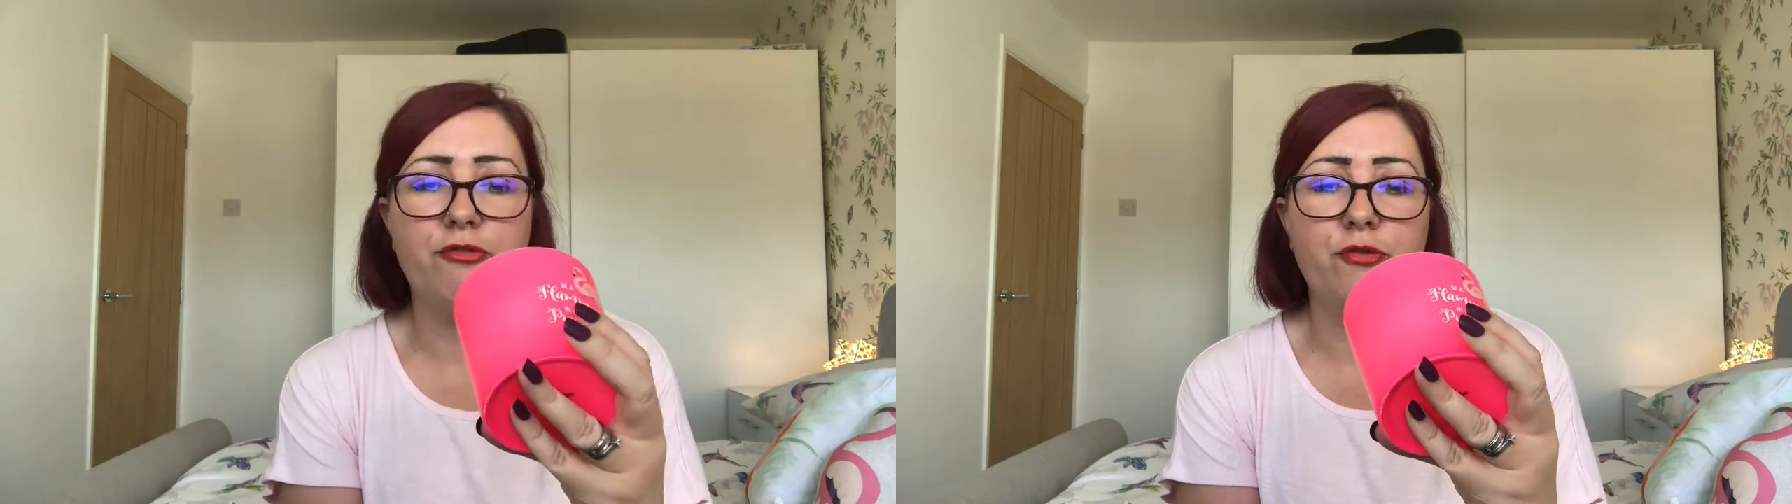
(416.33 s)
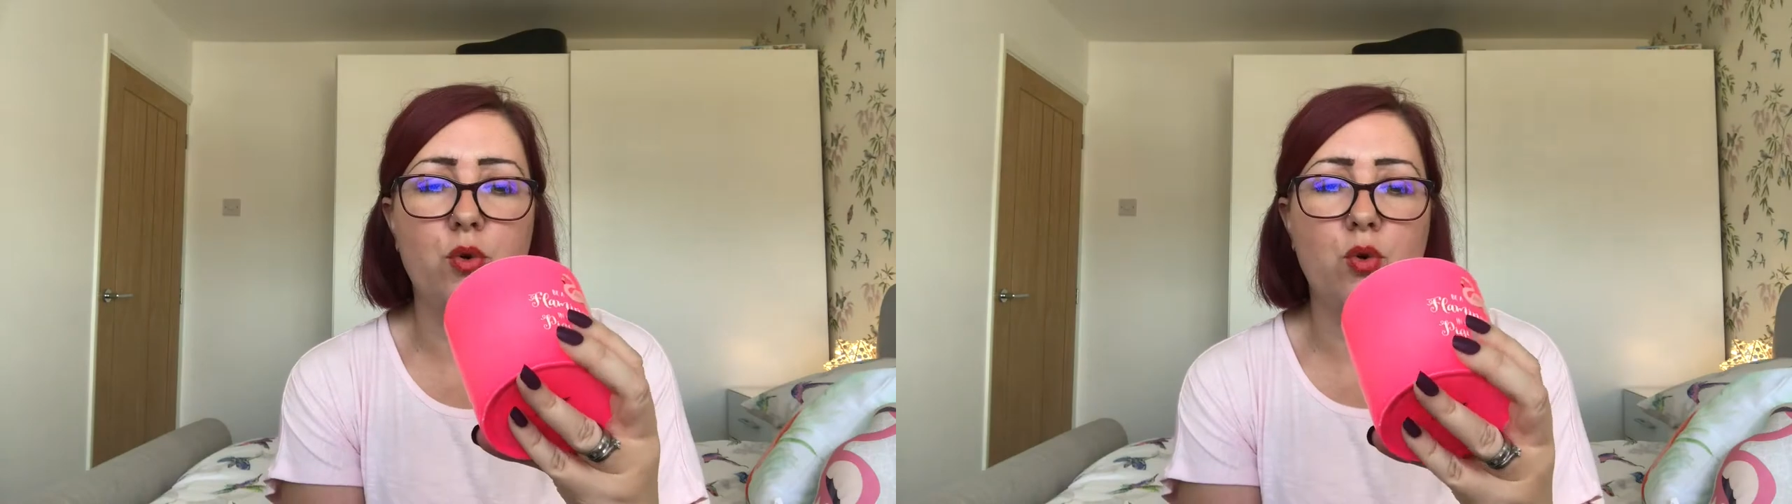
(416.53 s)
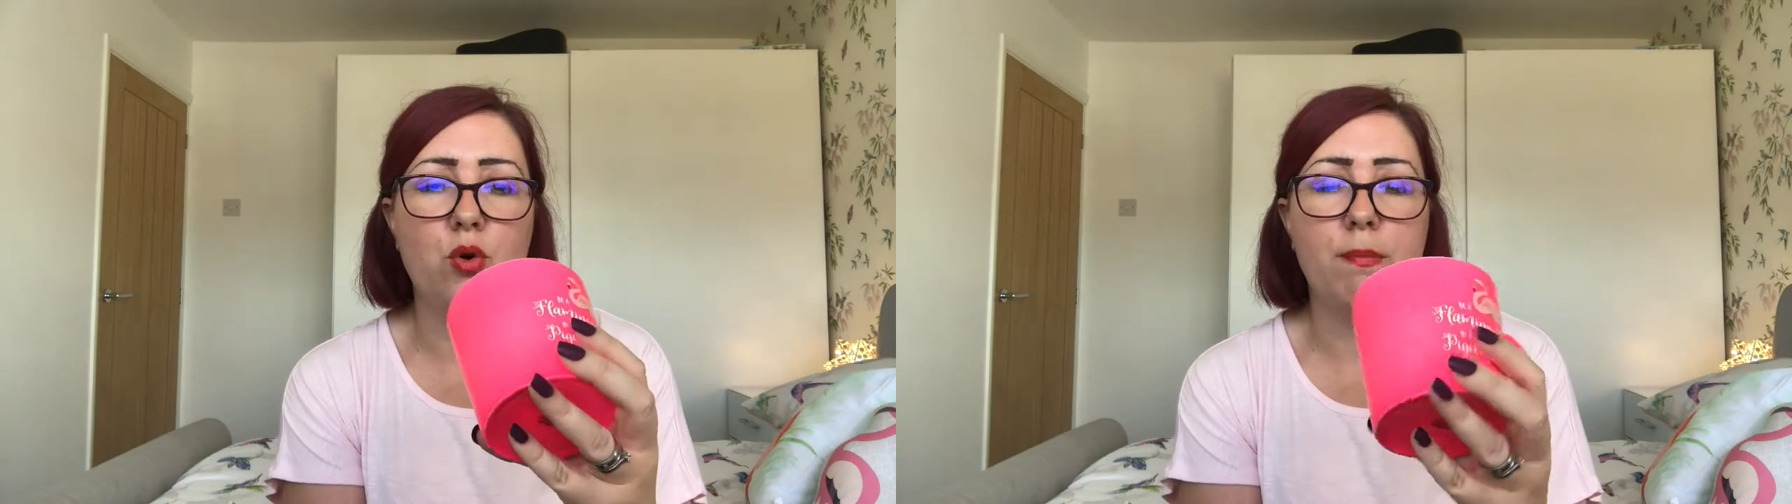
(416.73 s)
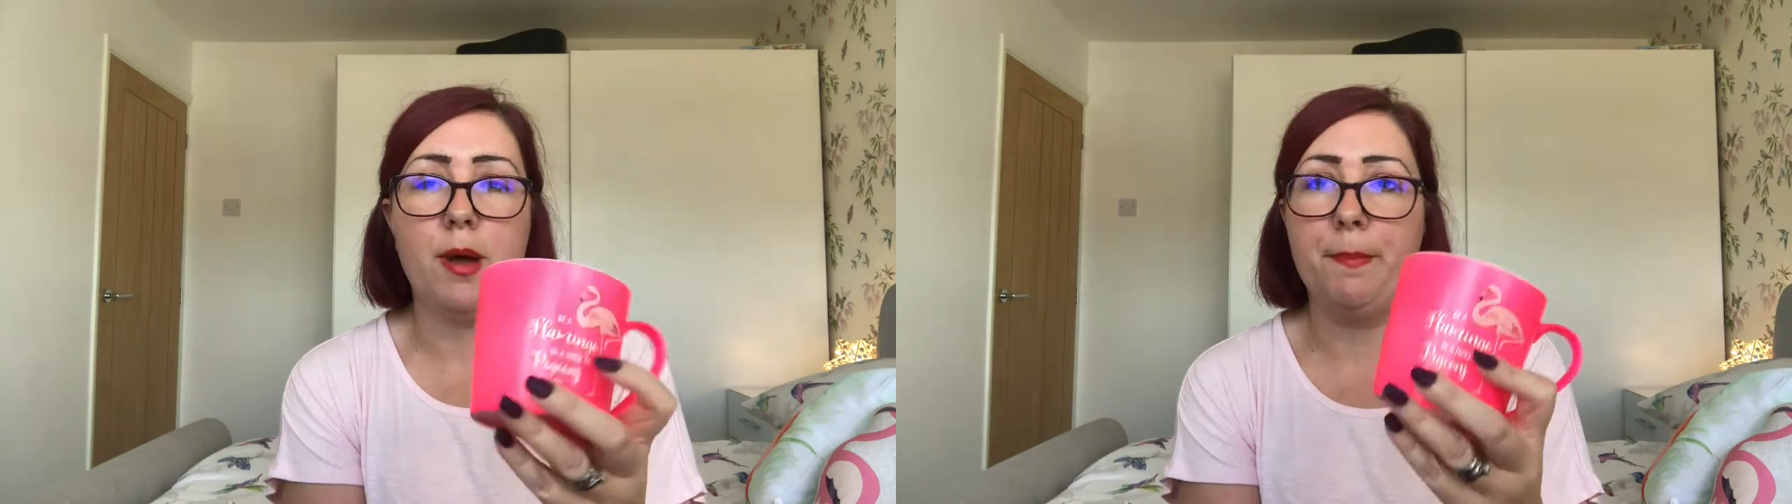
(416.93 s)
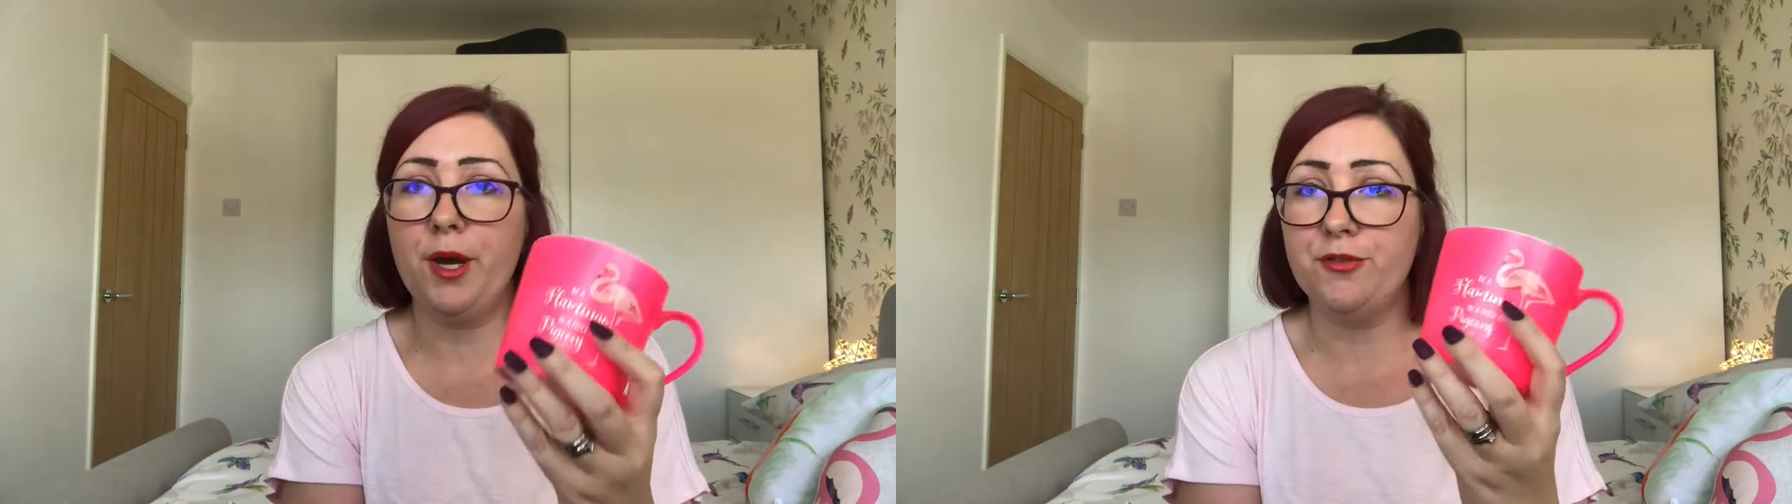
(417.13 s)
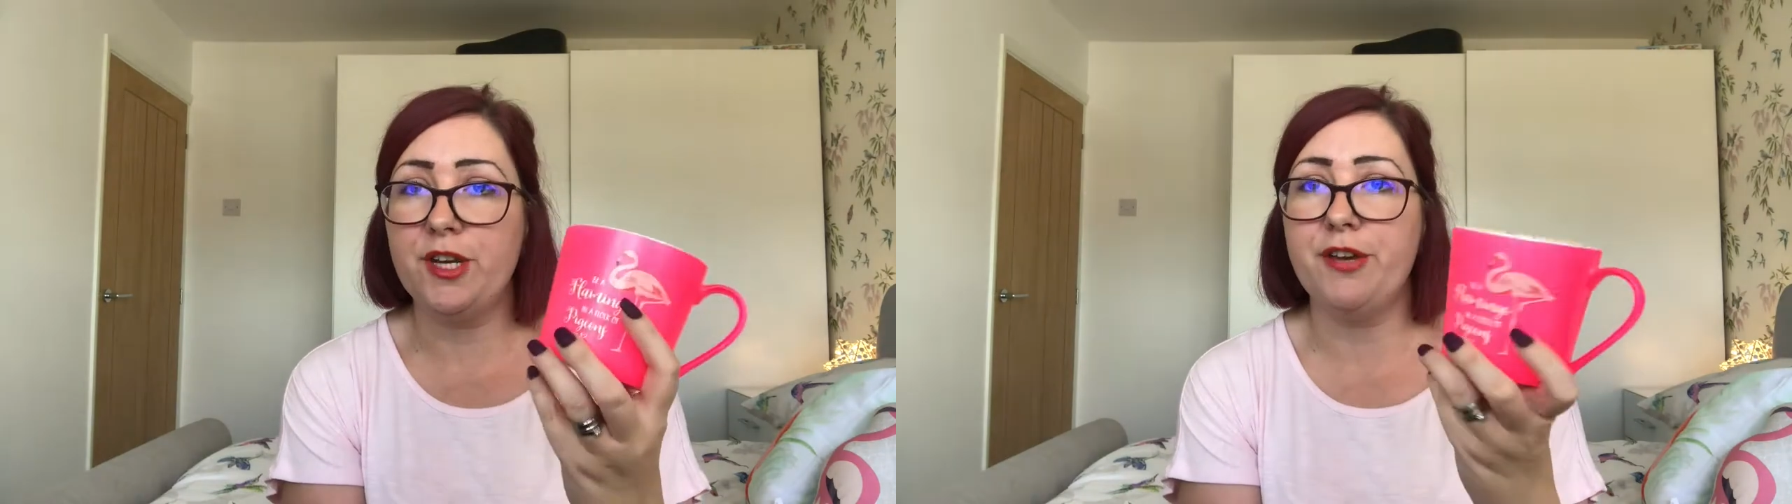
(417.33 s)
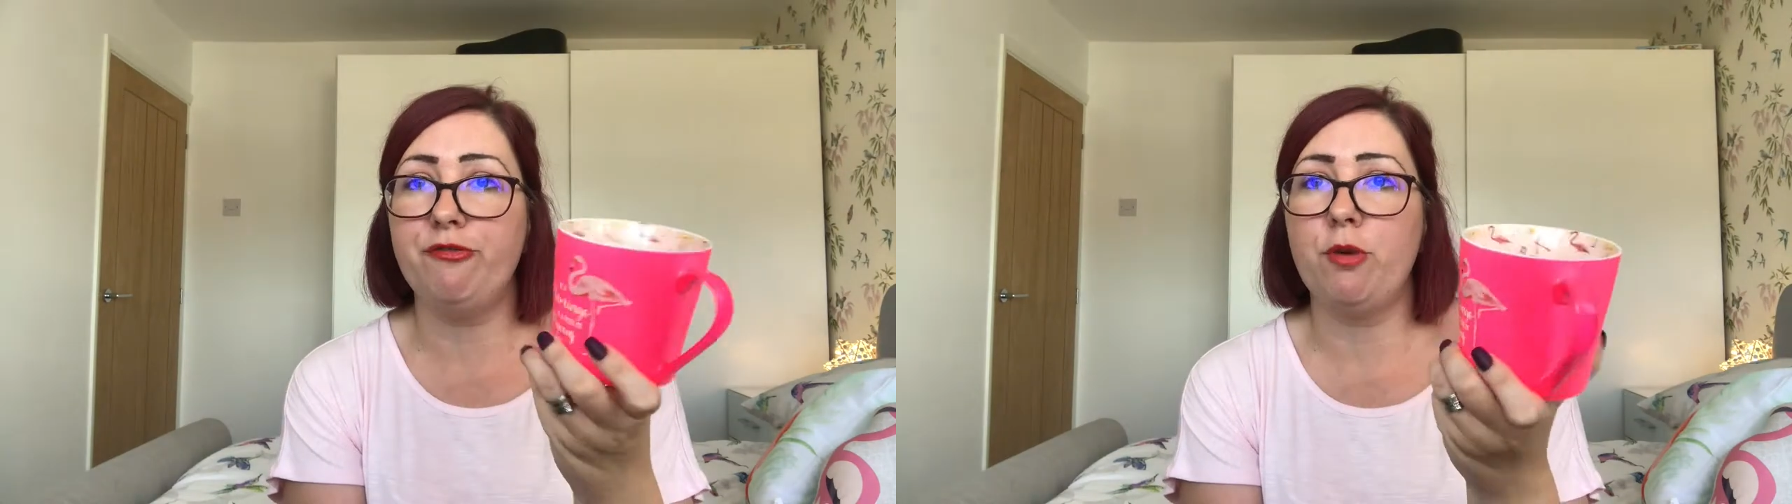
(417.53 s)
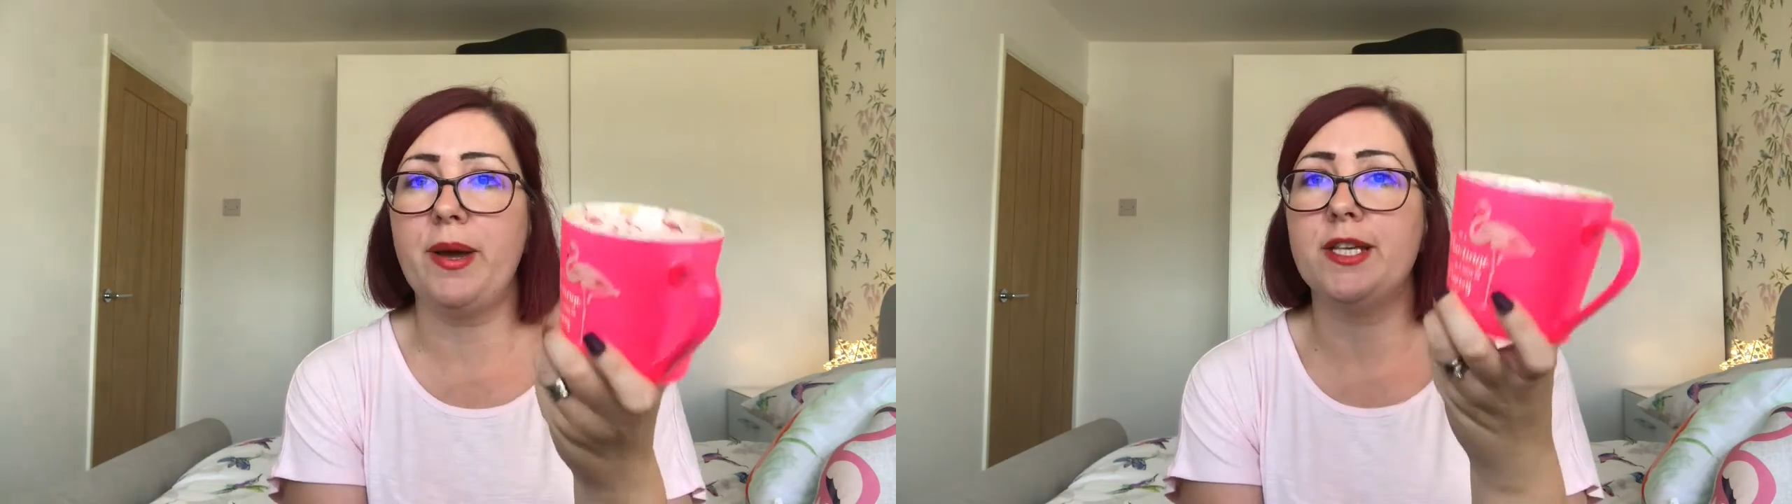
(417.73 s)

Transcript: for my birthday from